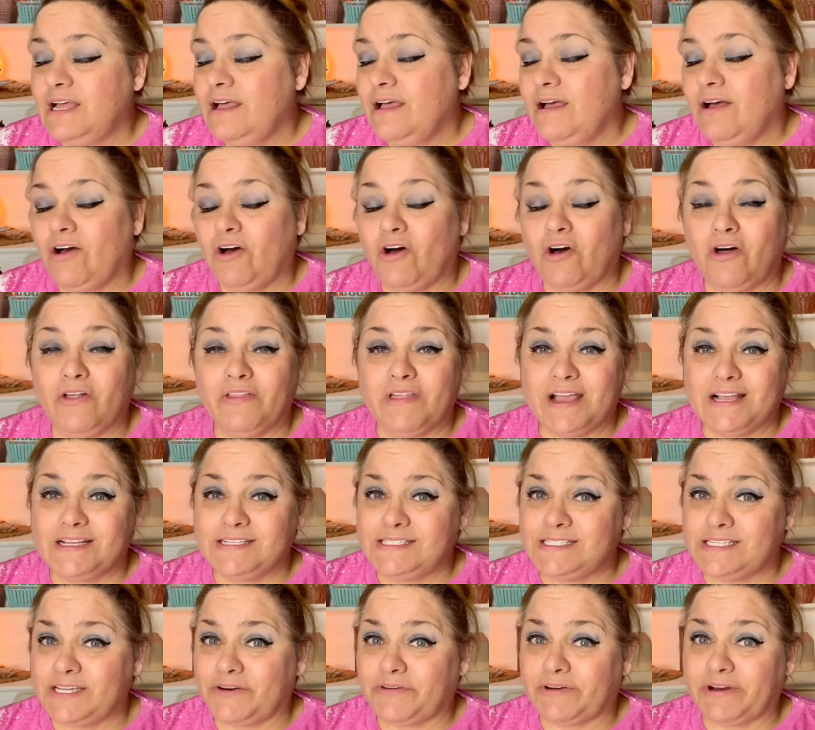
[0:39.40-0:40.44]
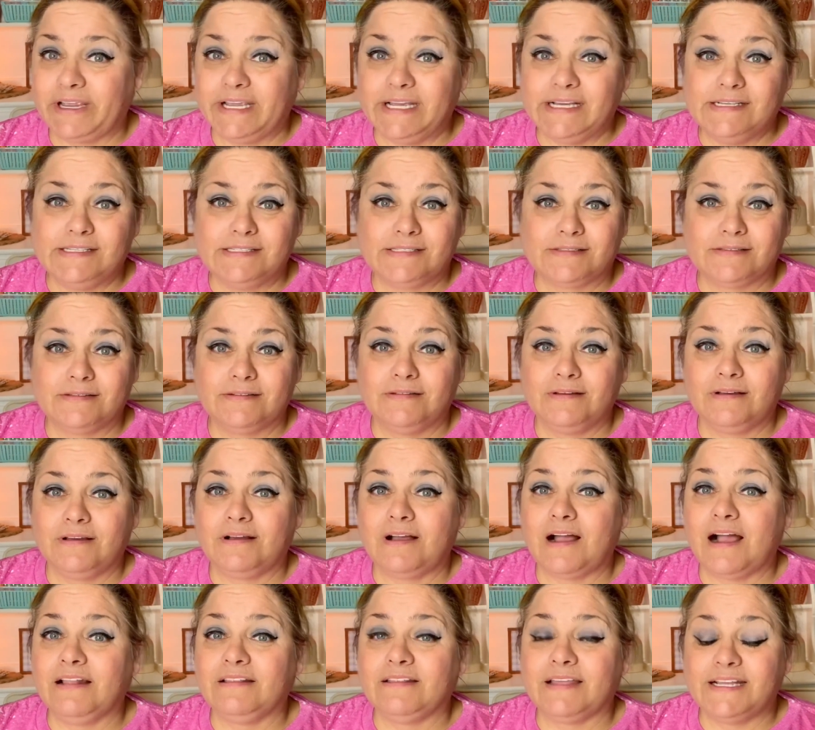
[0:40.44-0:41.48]
all that serious.
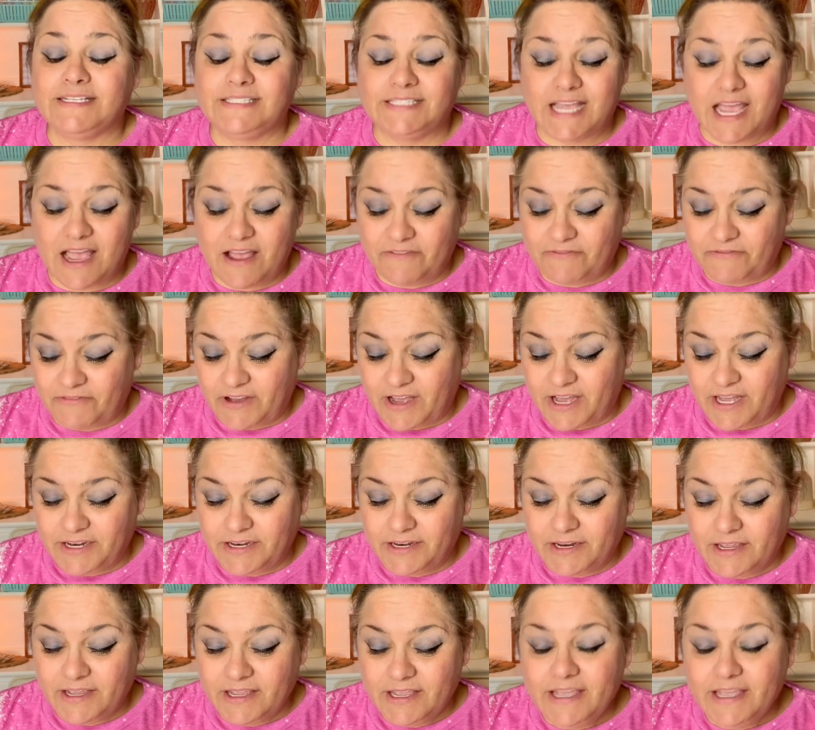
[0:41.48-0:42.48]
I like to have fun.